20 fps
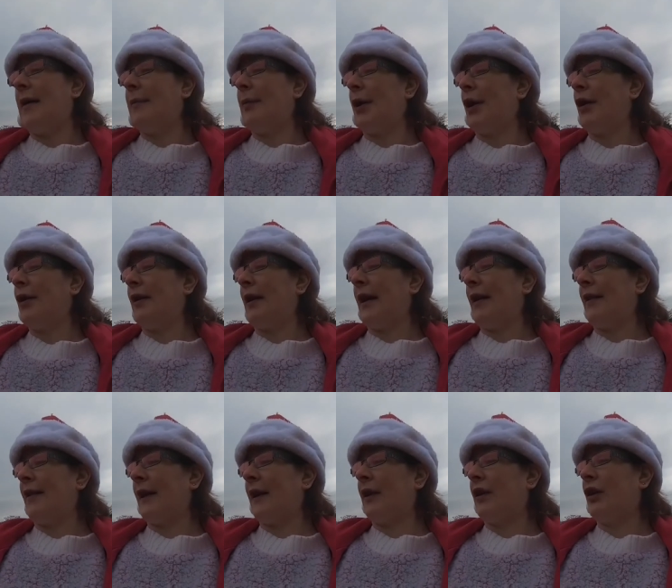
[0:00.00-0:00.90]
Bernadette,
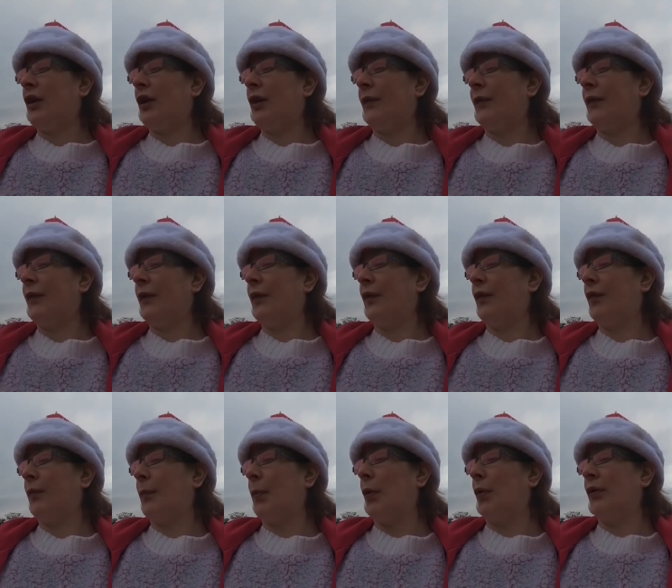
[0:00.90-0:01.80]
thank you for
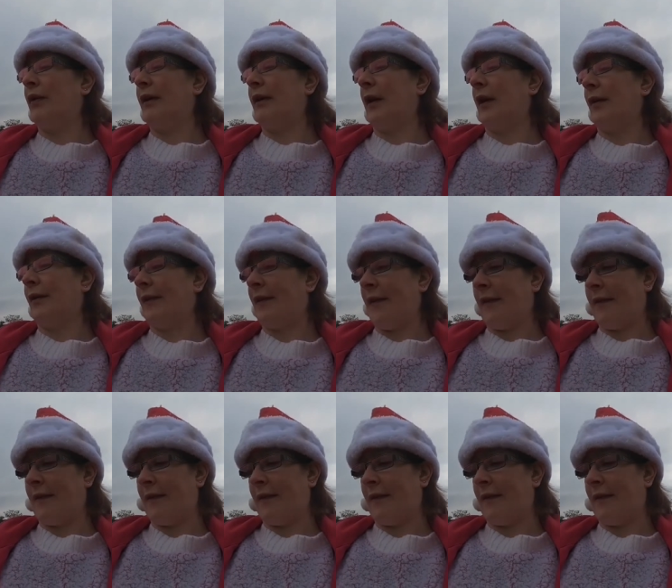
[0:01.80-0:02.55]
supporting us this